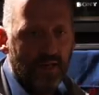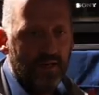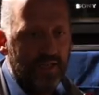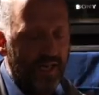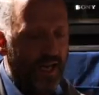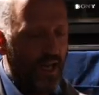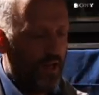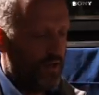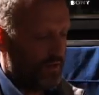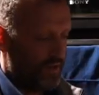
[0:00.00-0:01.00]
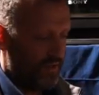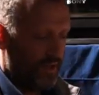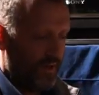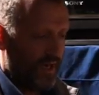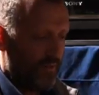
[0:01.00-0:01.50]
because you get a lot,
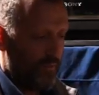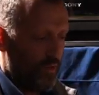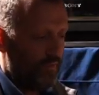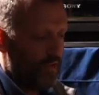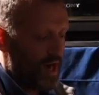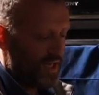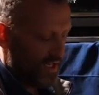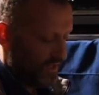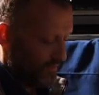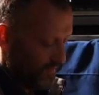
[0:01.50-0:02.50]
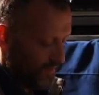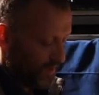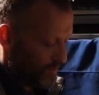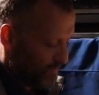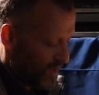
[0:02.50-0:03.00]
you get a more variety of
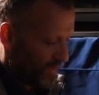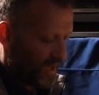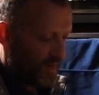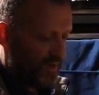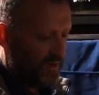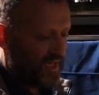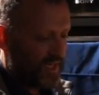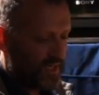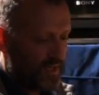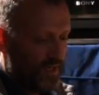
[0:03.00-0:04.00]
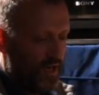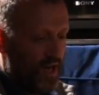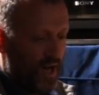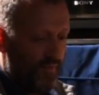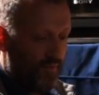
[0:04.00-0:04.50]
stroke. And I'm using a,
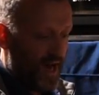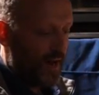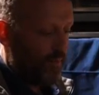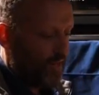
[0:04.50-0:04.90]
a flat